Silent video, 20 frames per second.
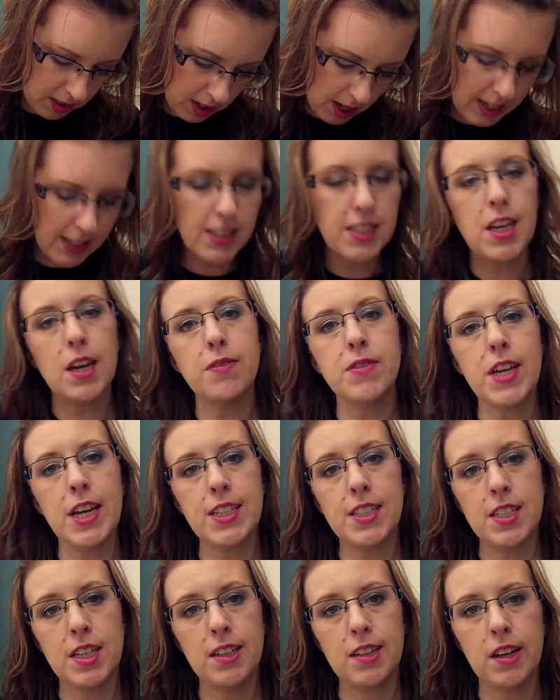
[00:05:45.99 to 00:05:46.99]
I saved
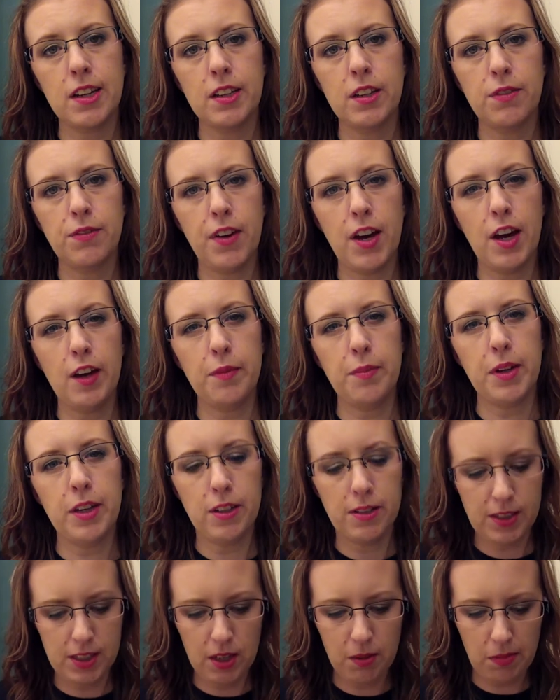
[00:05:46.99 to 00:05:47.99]
$18.95 by
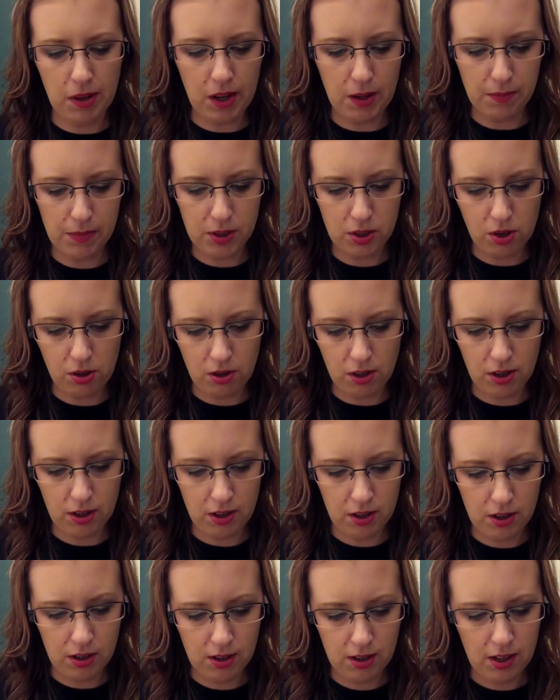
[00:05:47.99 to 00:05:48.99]
using my ups card.
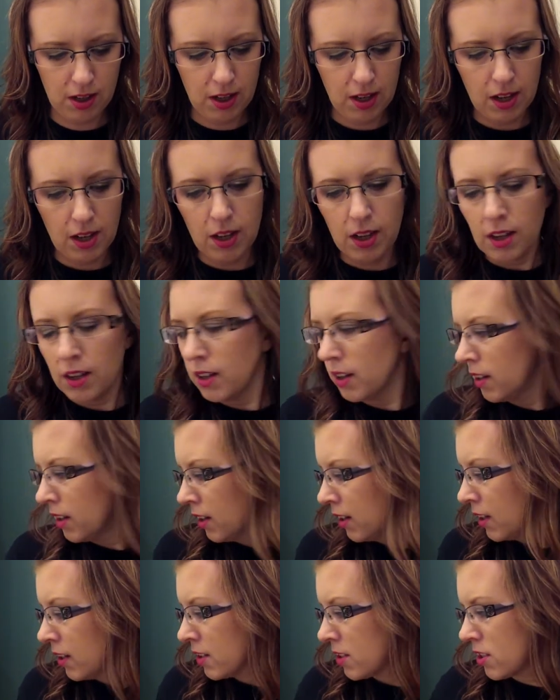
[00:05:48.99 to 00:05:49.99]

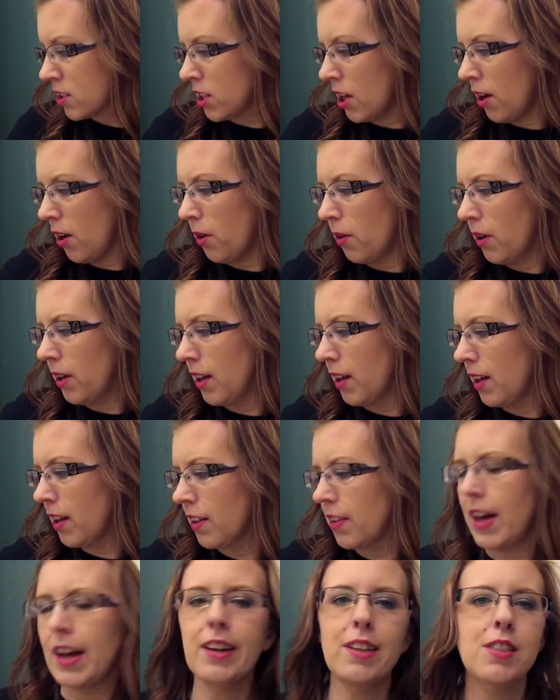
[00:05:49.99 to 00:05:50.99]
So
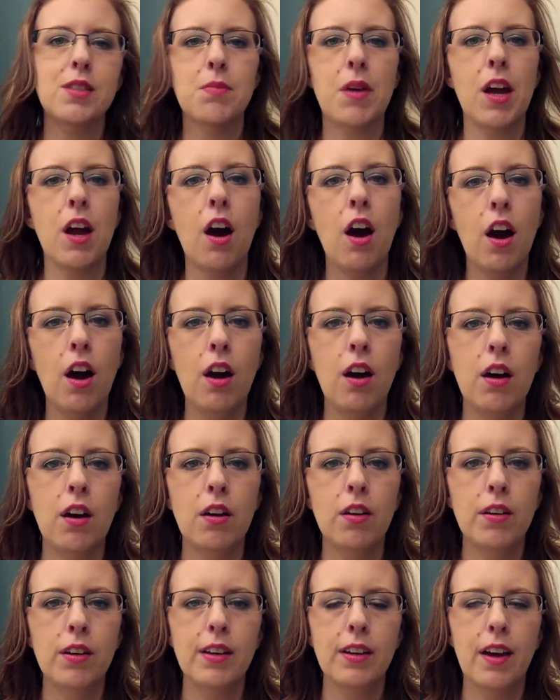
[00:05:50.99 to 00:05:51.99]
that is my
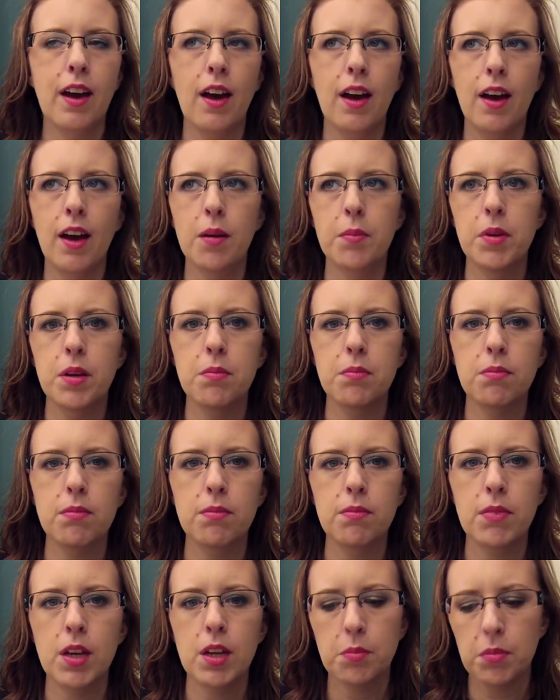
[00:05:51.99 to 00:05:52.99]
haul. Um, it
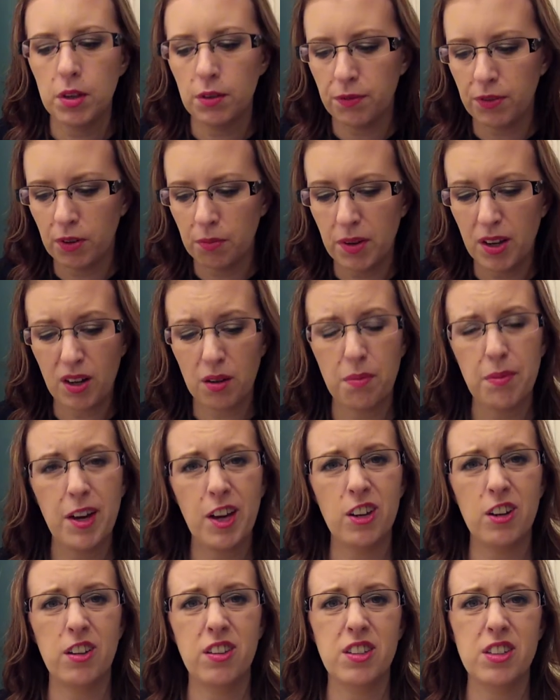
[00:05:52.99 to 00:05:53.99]
made me feel better
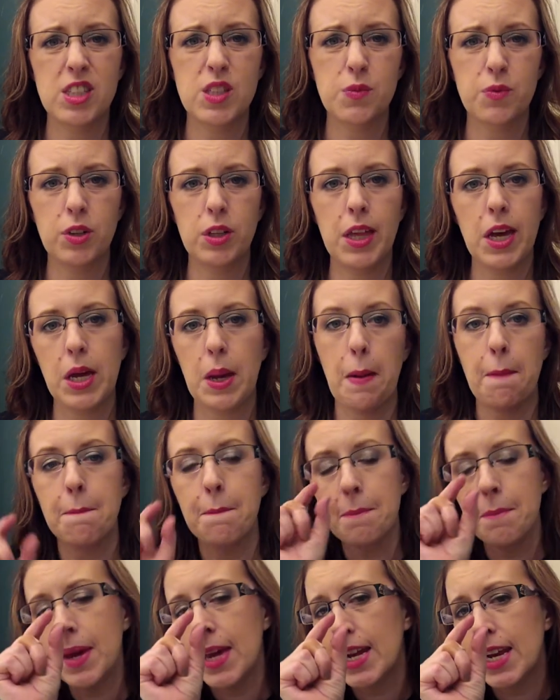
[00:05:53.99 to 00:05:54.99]
buying all this for like a
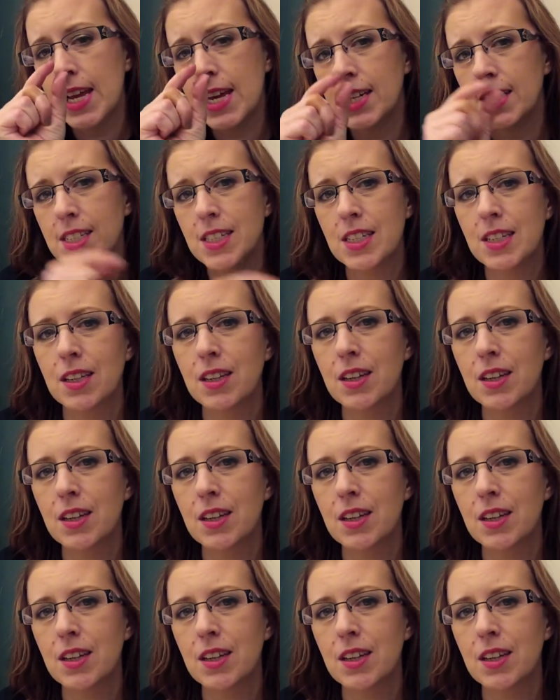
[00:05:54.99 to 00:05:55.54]
minute.